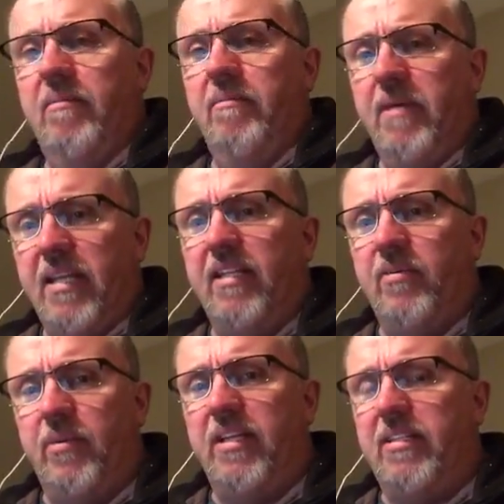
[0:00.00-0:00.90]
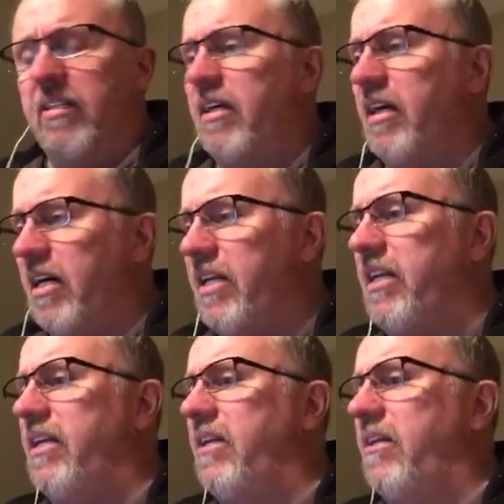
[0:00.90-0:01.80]
men that went
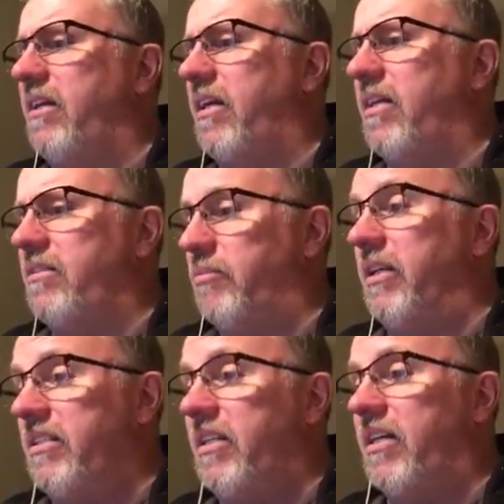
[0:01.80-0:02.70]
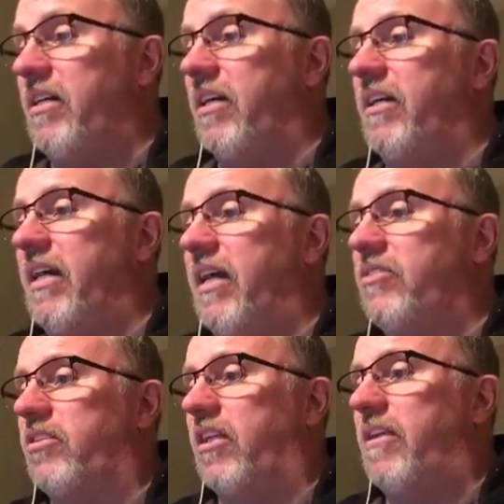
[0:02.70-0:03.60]
hunting, went duck hunting
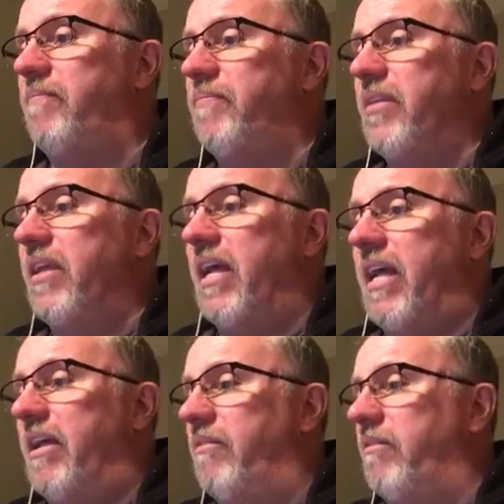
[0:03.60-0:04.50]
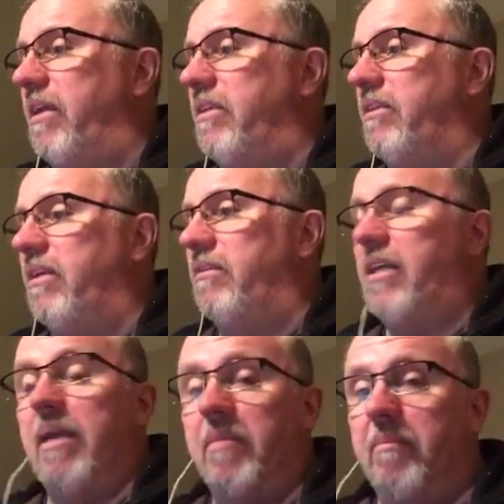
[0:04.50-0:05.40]
actually, and
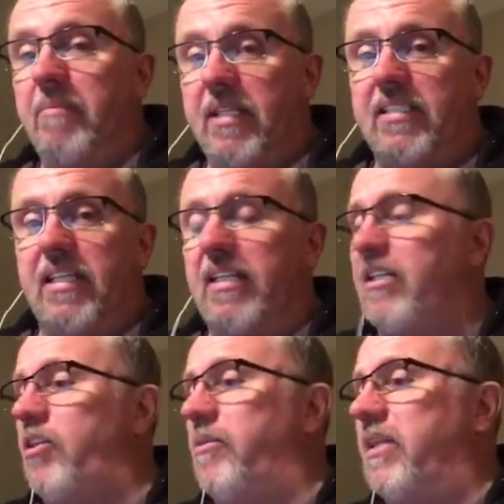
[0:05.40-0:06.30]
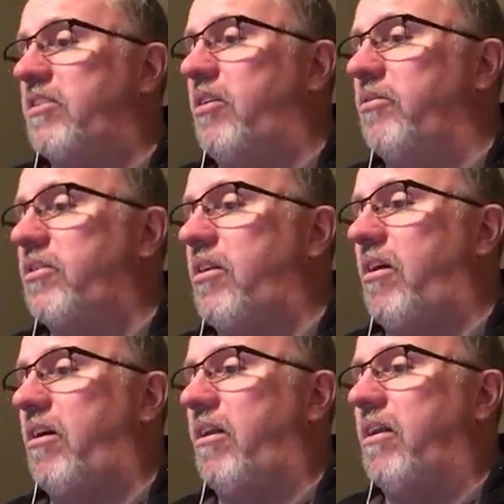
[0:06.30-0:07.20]
came up missing, and the U.S. Coast
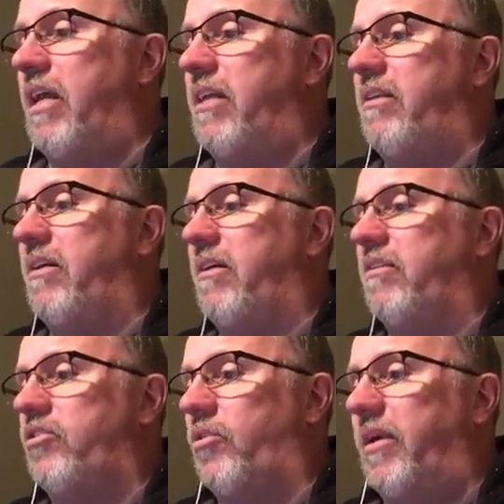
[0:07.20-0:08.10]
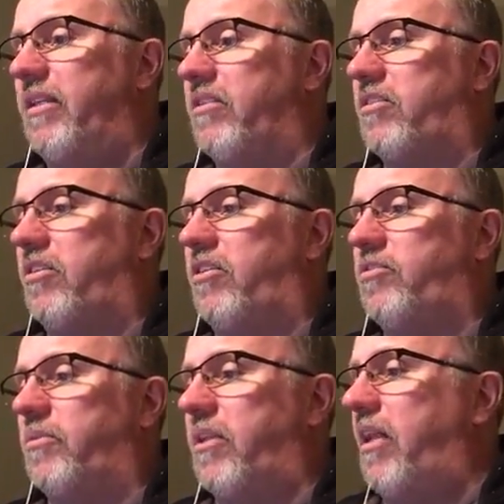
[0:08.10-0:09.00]
Guard had joined the
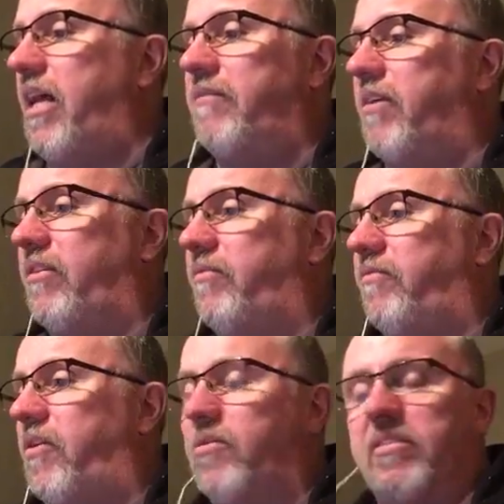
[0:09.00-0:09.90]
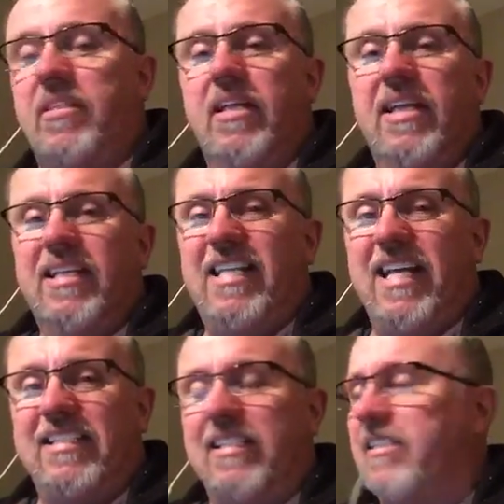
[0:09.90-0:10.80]
search with a lot of other folks,
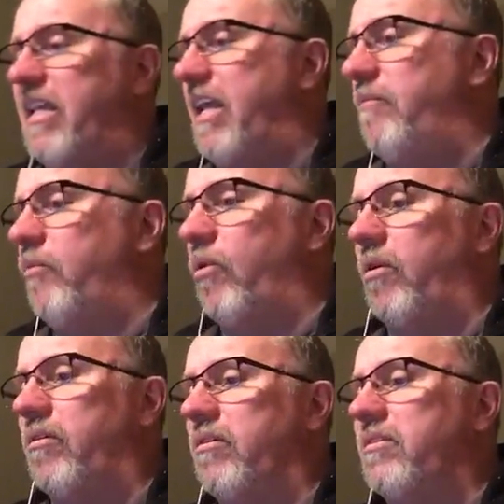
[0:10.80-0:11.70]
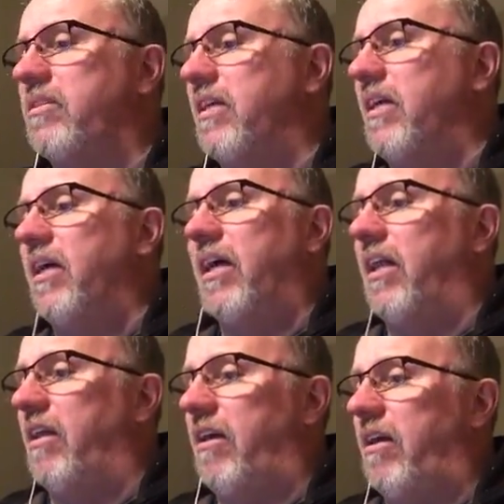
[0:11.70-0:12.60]
Texas game wardens, a
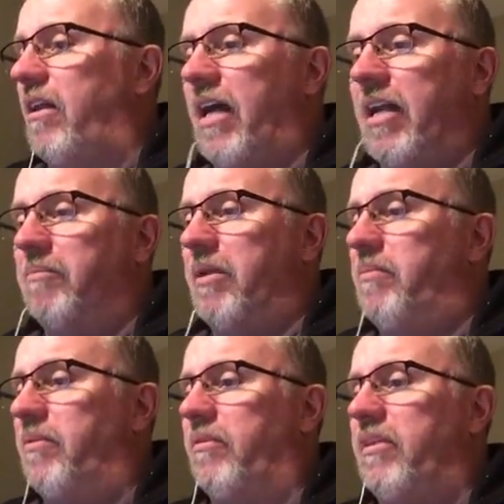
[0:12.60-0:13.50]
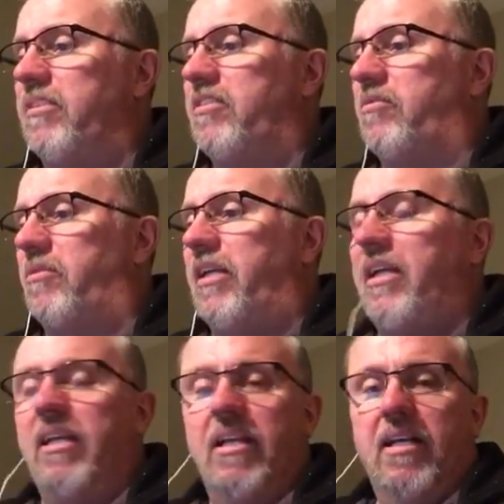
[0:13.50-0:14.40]
lot of people. These
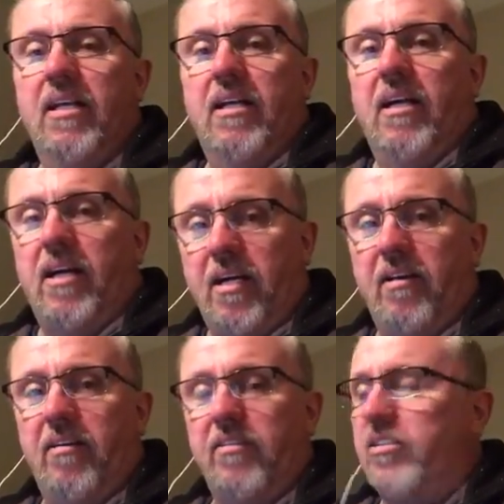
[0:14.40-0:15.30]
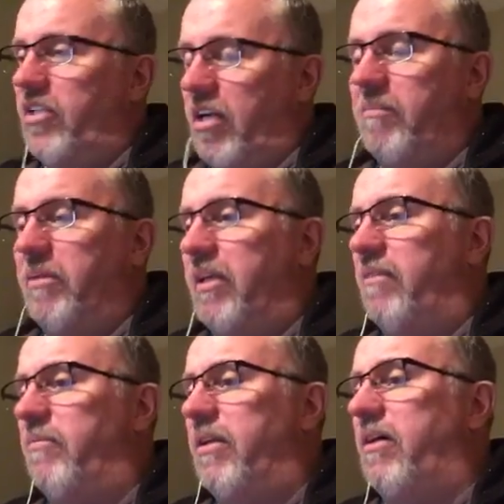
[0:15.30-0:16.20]
three hunters, young
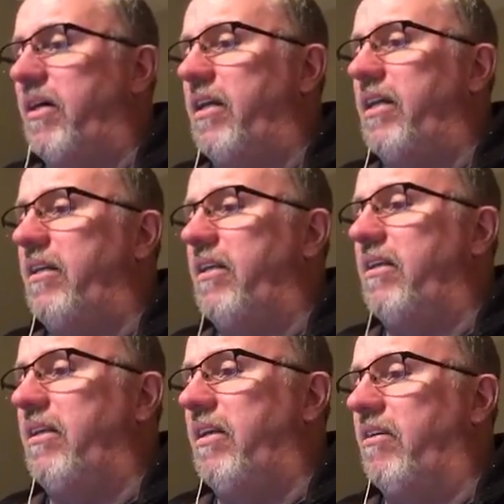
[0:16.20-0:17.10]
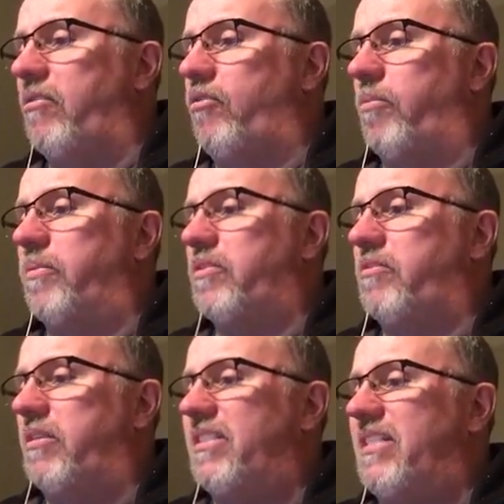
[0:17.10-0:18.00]
men, went hunting near Corpus
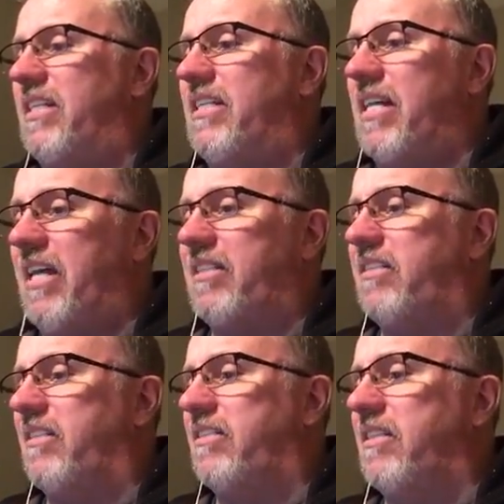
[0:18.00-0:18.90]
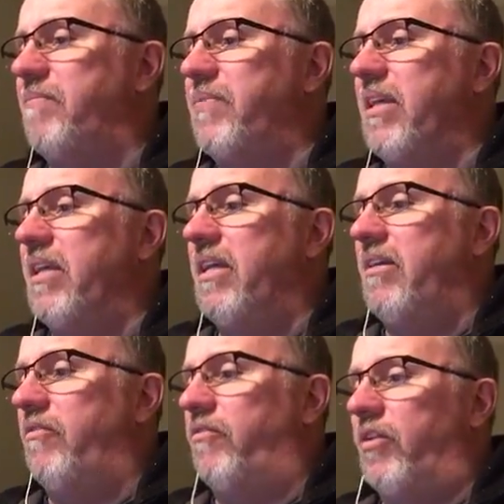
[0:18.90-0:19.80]
Christi, Texas,
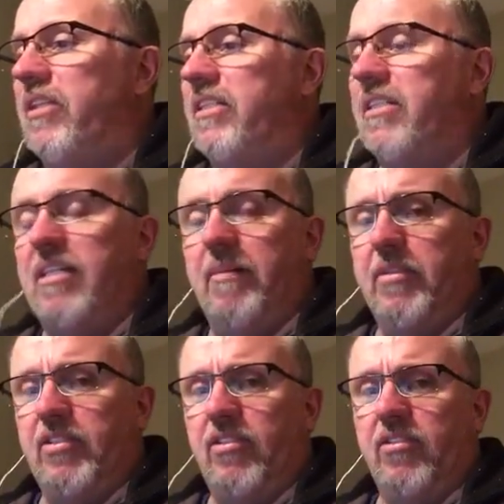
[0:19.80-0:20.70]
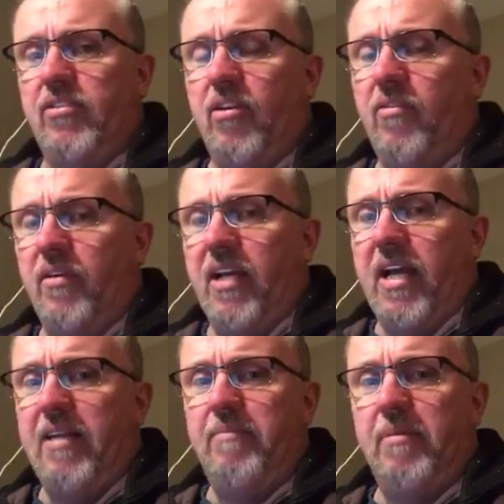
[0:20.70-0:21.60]
freezing temperatures
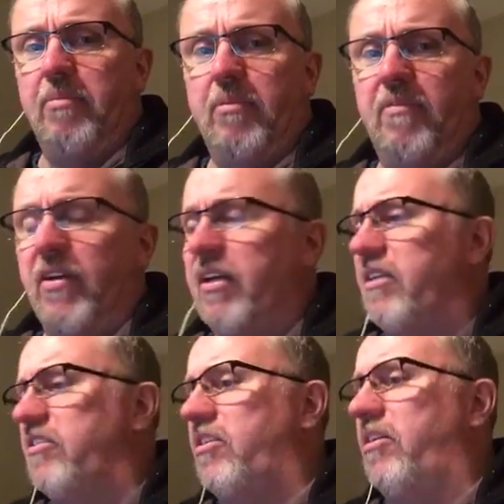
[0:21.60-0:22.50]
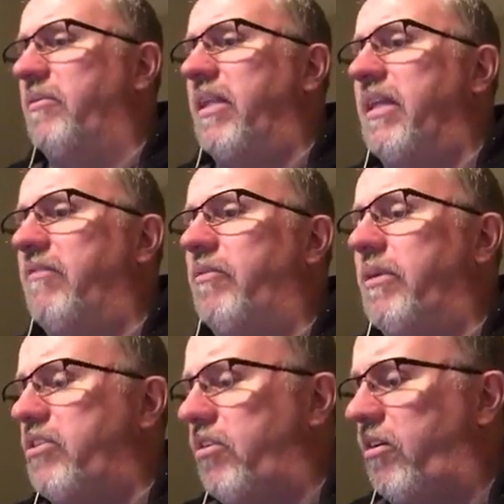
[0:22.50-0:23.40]
overnight. People were very concerned when they never
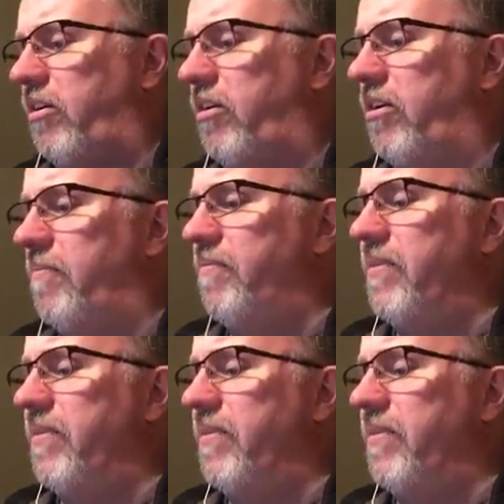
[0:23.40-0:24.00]
returned.